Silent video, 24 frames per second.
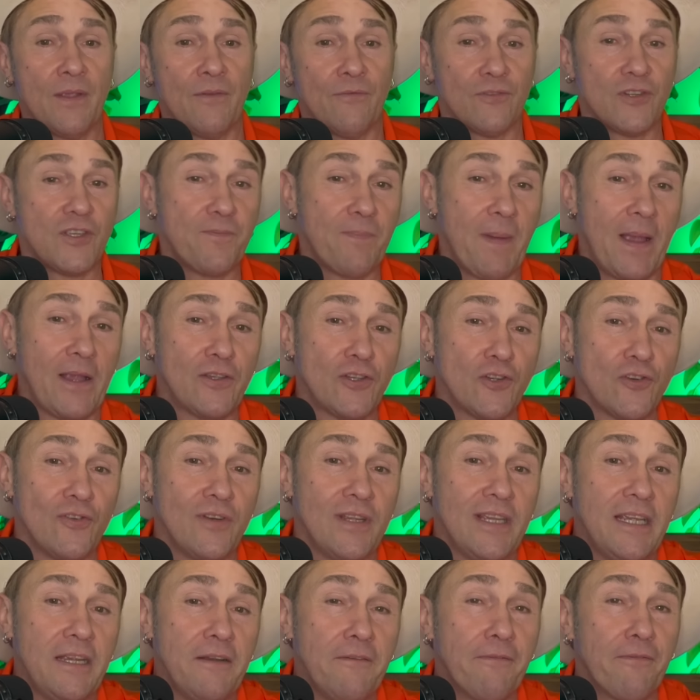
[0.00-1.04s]
Respect your
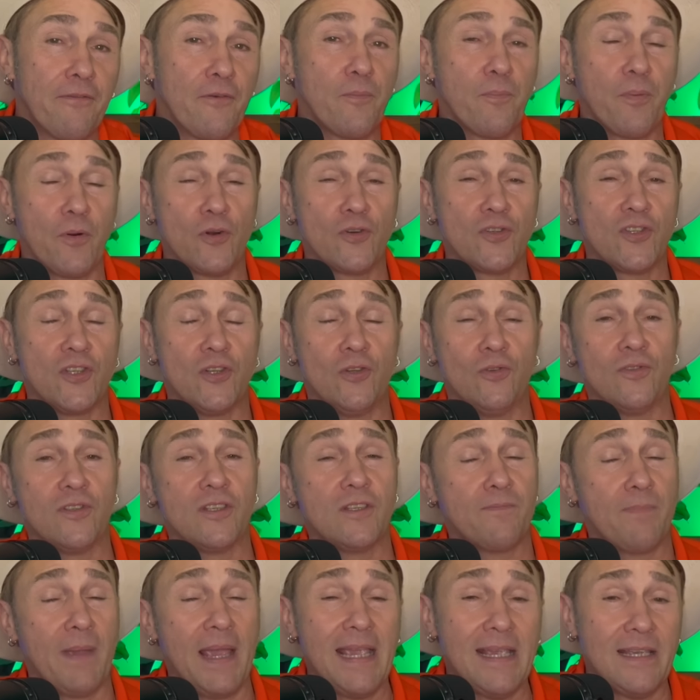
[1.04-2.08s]
need for personal
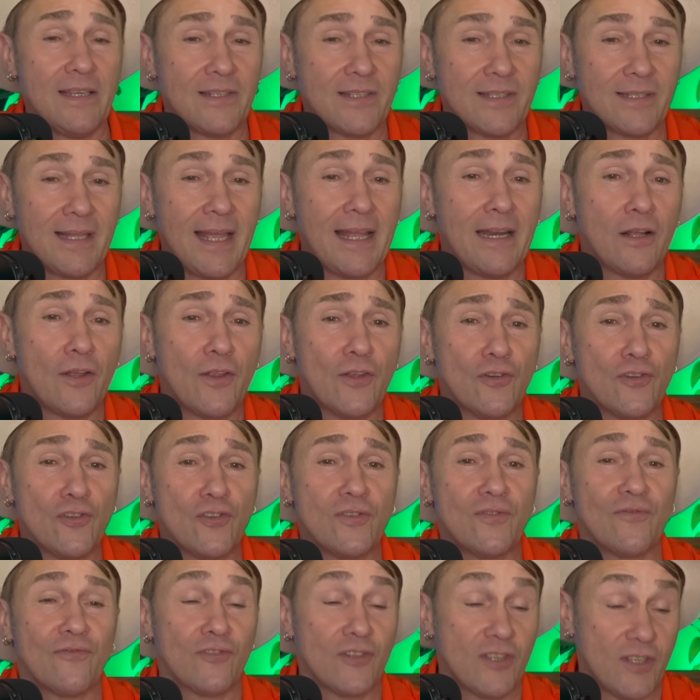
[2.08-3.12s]
space. Let
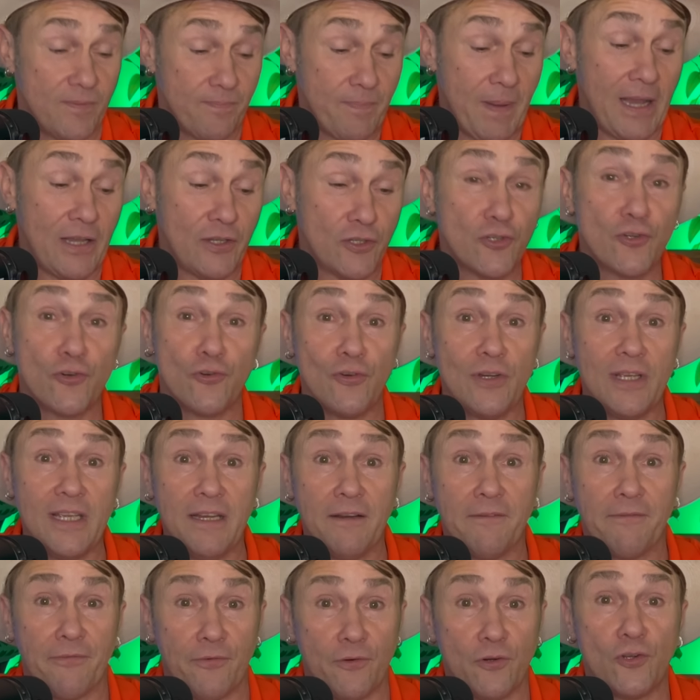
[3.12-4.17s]
others respect your
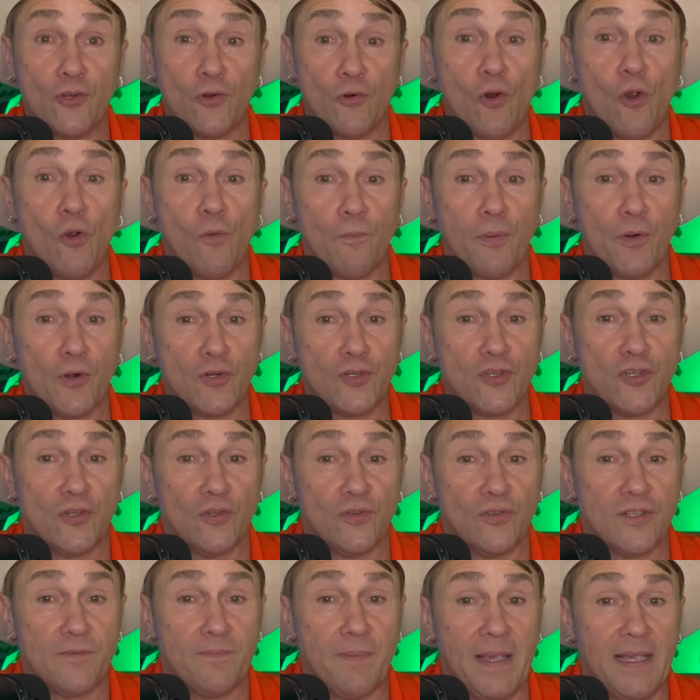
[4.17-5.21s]
need for your own
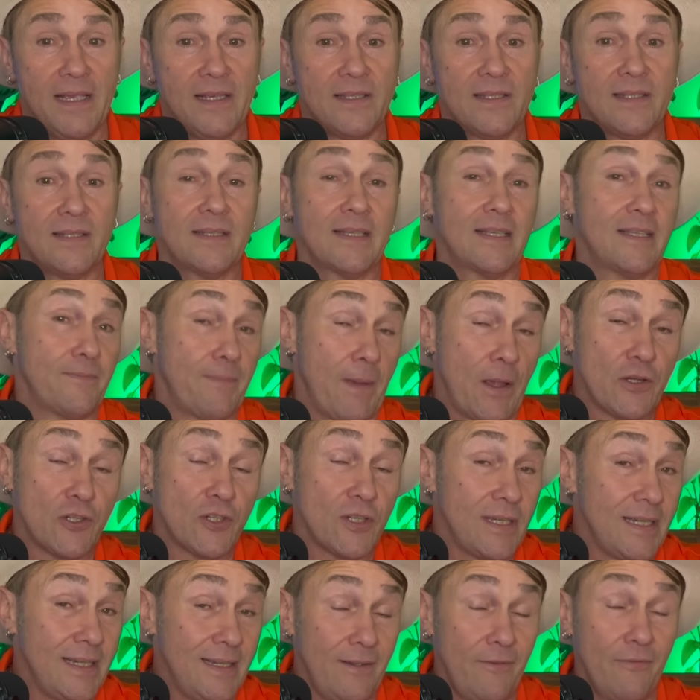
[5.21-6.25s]
personal space,
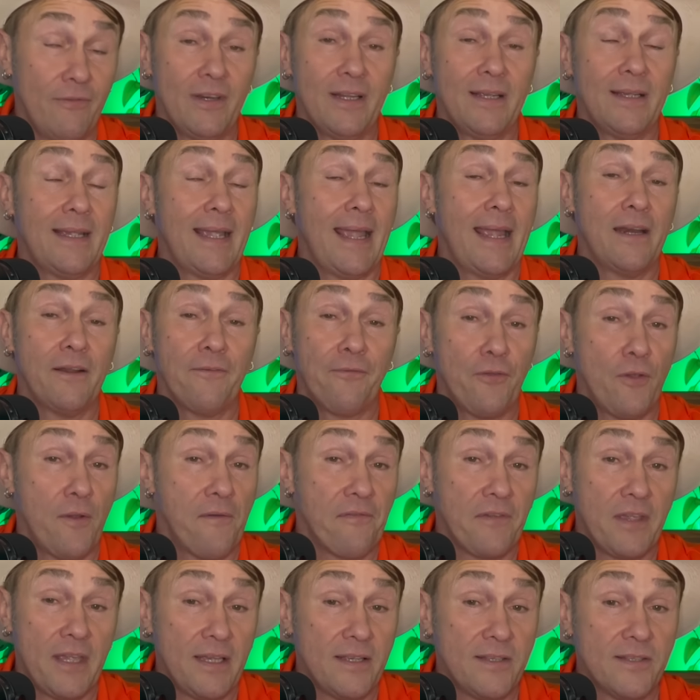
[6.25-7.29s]
especially even, again, if you
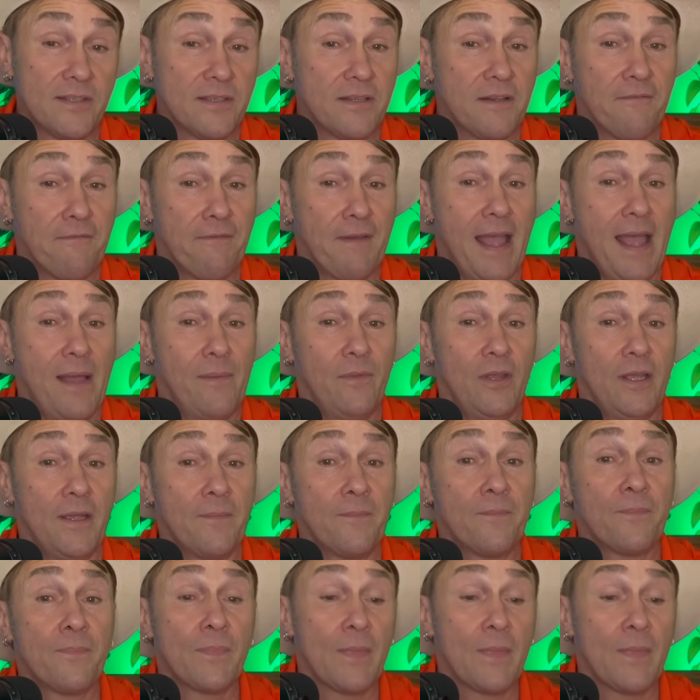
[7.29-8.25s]
have kids and a family.